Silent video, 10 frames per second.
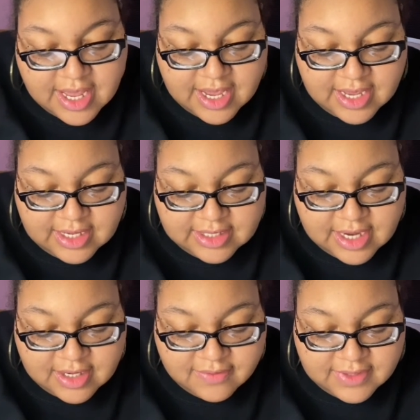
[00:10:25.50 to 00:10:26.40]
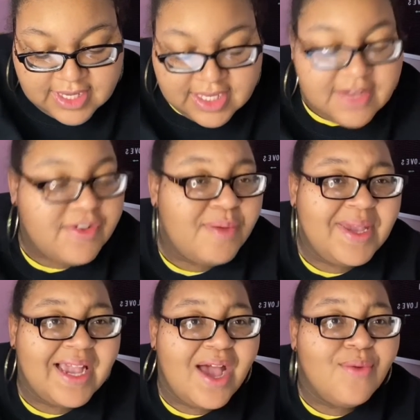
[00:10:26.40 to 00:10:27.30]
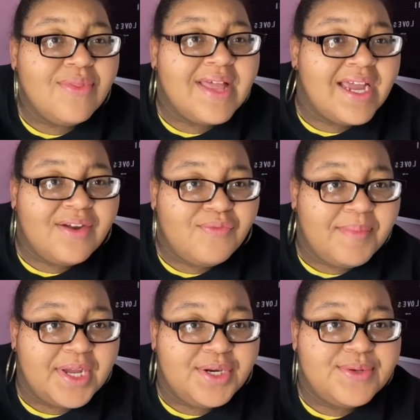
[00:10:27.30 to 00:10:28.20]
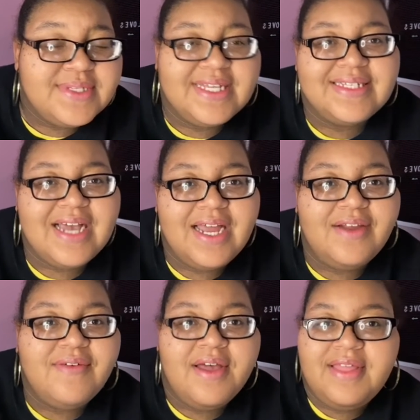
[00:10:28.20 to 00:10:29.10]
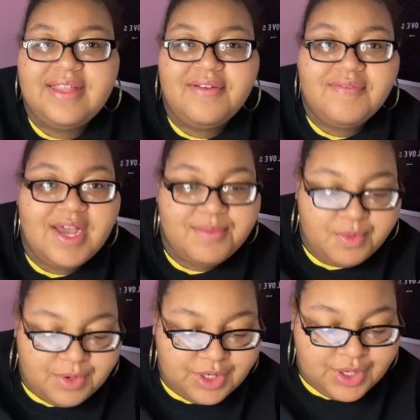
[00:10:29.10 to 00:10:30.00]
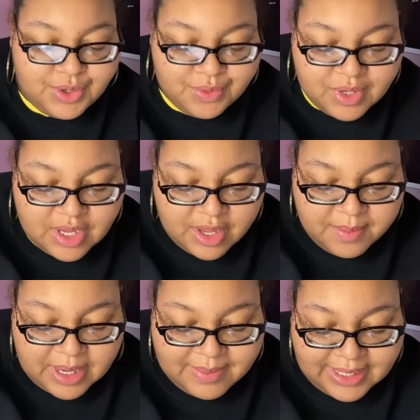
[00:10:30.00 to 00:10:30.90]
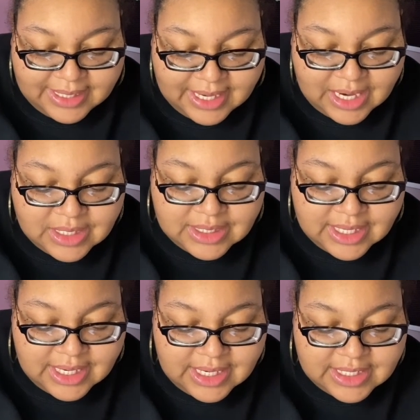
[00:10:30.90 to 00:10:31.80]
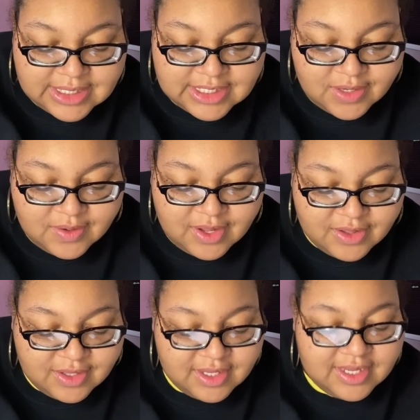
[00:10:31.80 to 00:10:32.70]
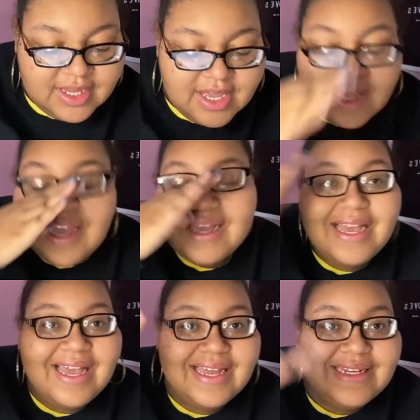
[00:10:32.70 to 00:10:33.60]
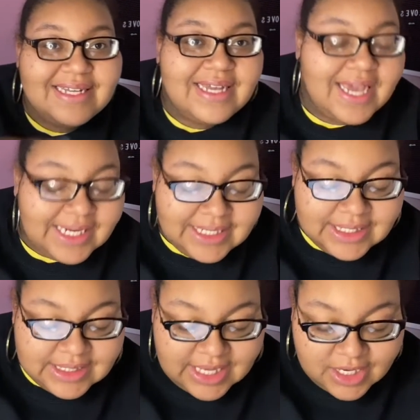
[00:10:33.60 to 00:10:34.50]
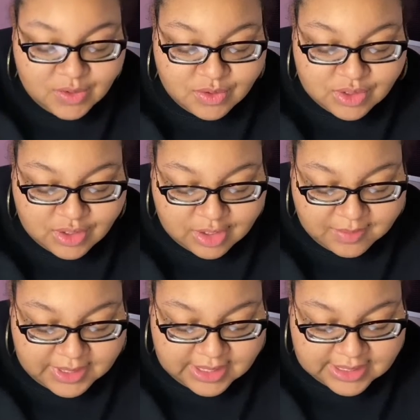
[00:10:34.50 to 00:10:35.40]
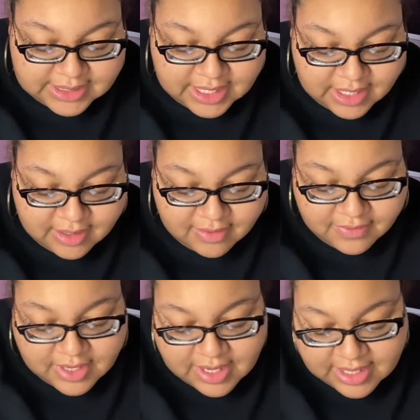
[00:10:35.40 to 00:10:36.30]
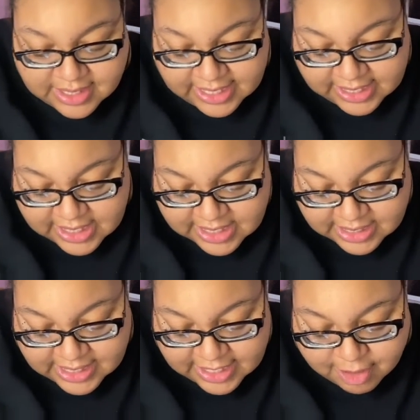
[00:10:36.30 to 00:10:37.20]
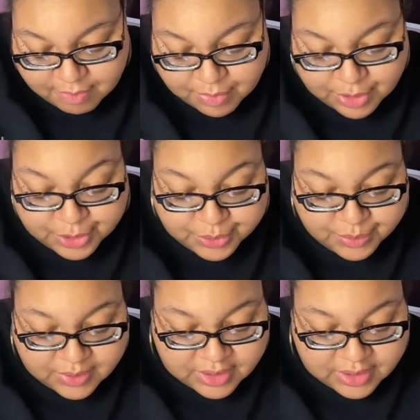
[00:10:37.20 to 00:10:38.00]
and kind of like if I make an outline of my notes, that's kind of how like the vibe I want to go by making an outline. And so all the heading titles are going to be in this kind of like light blue,